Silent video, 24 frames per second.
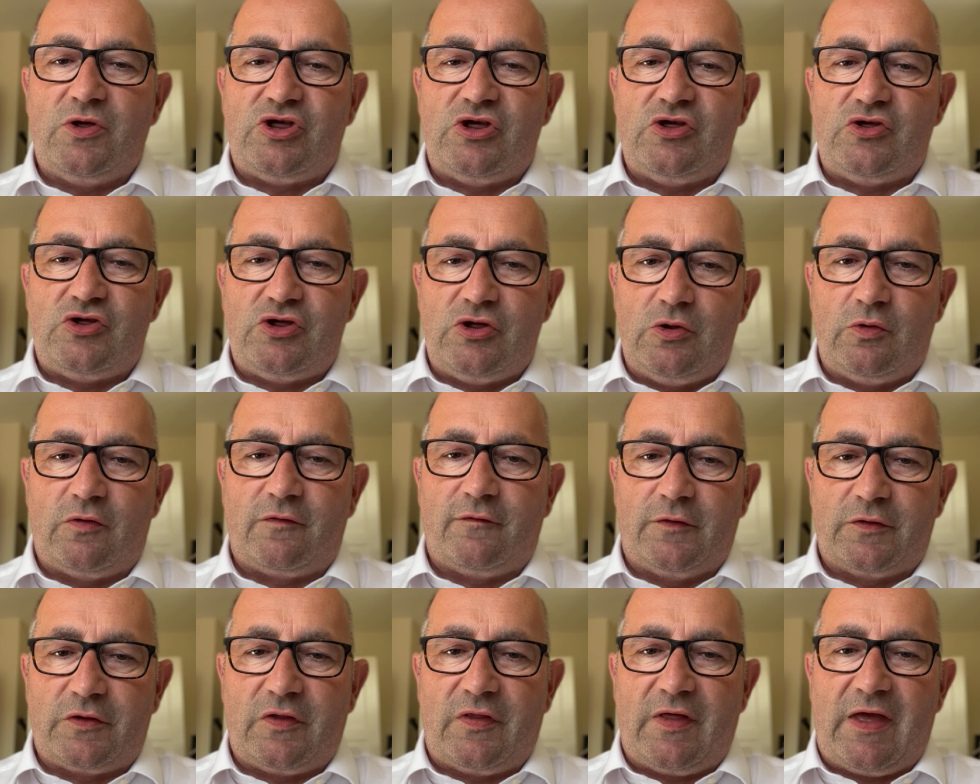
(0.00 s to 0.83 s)
is
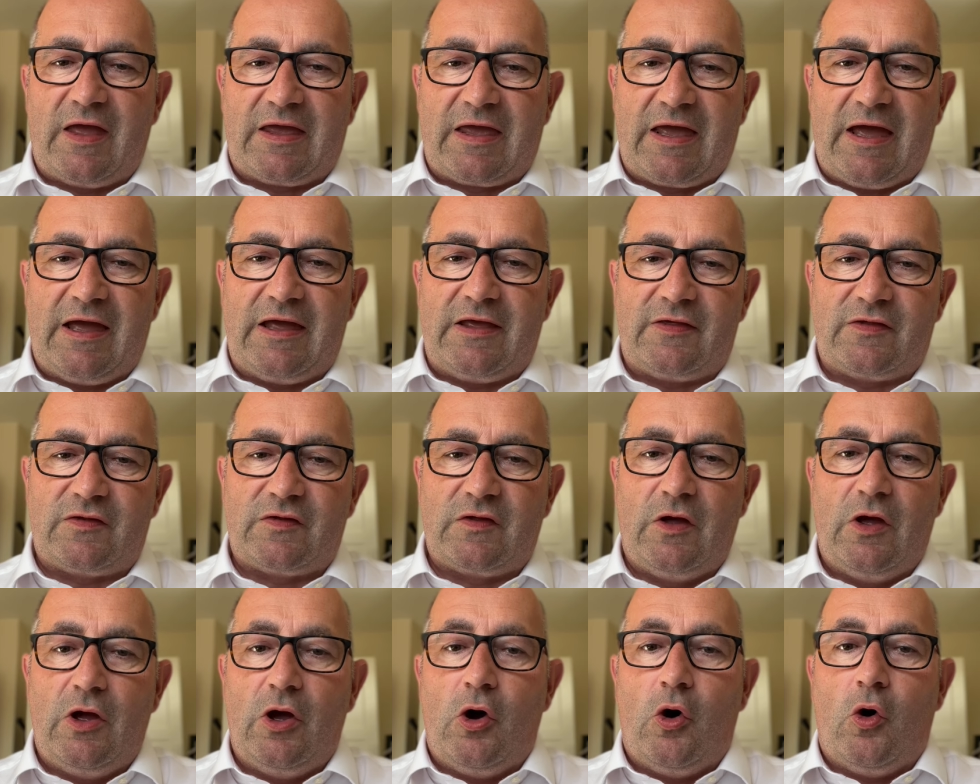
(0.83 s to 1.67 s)
useful to their
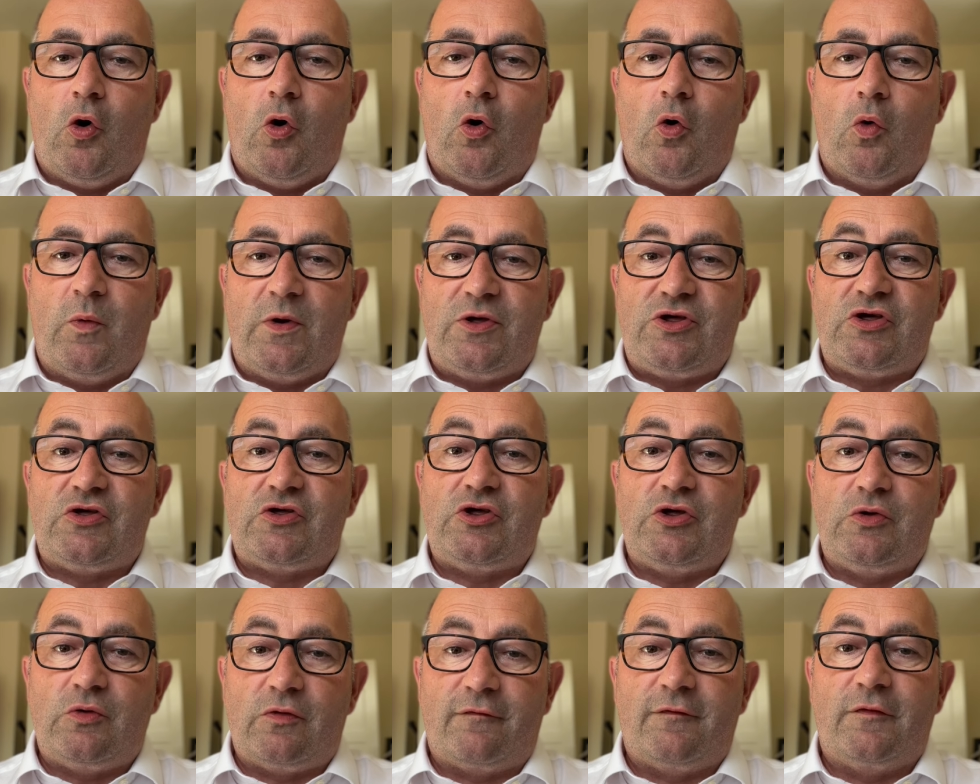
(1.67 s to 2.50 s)
case or which is
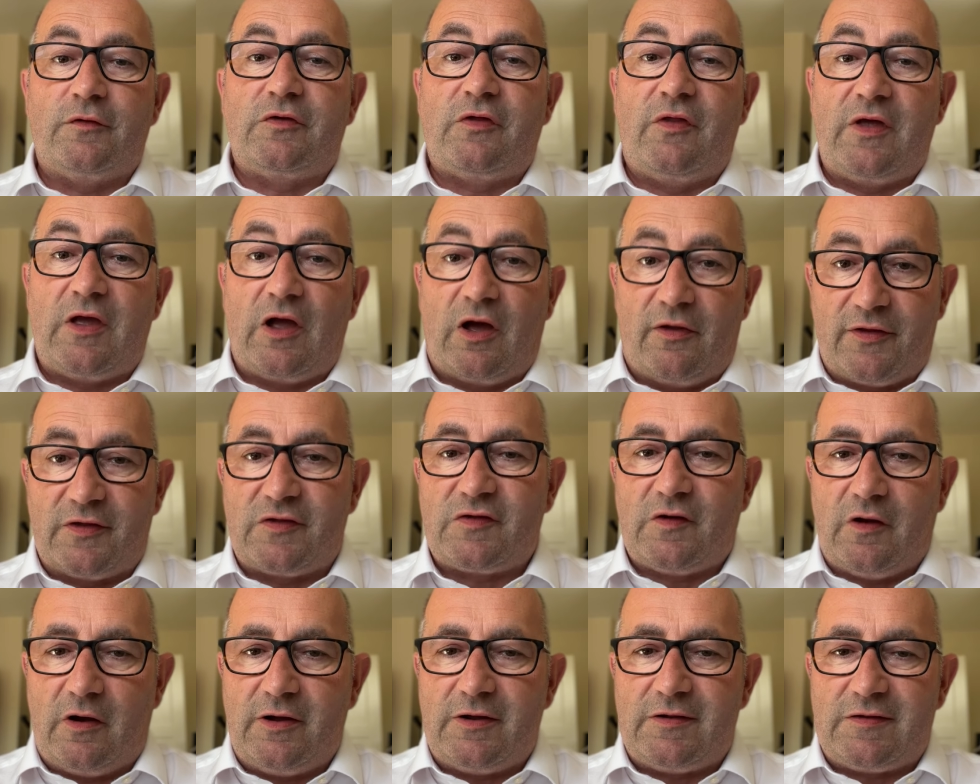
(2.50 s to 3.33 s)
useful to the other
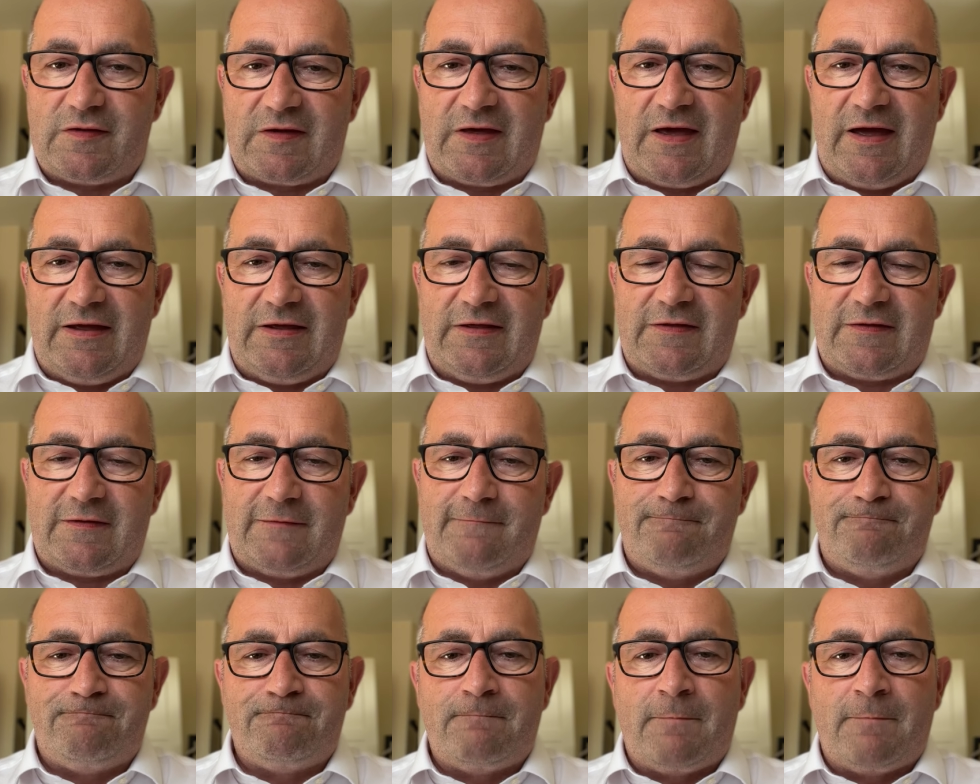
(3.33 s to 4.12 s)
side's case.